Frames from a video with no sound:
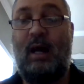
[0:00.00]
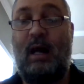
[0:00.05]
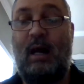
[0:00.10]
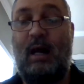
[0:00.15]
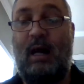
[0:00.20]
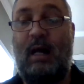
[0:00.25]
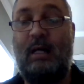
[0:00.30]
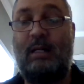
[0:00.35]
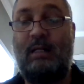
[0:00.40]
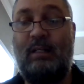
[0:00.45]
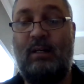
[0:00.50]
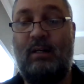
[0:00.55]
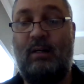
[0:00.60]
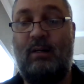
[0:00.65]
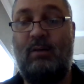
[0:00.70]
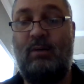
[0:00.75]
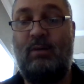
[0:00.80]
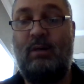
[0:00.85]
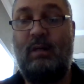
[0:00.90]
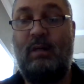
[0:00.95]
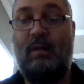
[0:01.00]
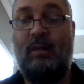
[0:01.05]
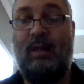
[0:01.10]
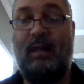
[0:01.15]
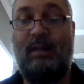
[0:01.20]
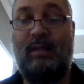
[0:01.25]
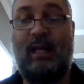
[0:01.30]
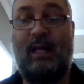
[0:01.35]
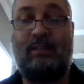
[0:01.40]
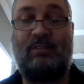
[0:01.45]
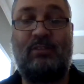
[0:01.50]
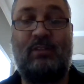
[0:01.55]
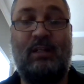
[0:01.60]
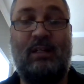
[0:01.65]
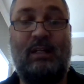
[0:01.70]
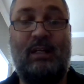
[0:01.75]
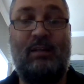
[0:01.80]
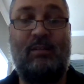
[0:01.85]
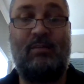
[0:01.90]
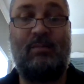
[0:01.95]
I know that that's going
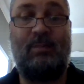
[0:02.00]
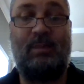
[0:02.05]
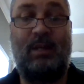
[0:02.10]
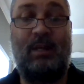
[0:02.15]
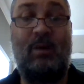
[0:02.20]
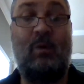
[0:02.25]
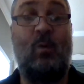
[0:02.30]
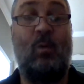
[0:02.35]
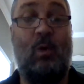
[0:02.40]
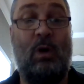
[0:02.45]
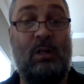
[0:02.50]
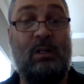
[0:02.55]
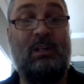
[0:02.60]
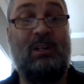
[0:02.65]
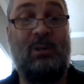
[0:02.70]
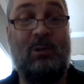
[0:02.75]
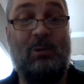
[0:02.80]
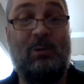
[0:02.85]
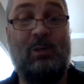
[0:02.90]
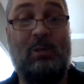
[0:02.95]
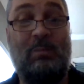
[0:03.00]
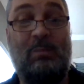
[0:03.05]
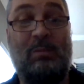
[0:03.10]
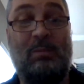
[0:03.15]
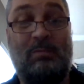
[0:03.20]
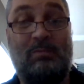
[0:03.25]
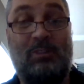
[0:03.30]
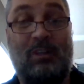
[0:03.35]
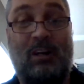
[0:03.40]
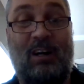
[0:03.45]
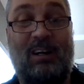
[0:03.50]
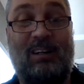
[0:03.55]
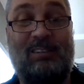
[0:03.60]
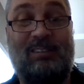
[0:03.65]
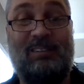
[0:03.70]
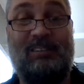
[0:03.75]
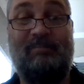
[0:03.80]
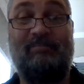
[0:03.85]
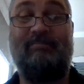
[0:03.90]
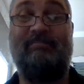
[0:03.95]
to give me 1 coulomb of
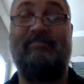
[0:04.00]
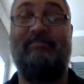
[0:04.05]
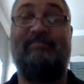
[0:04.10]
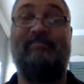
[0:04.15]
charge.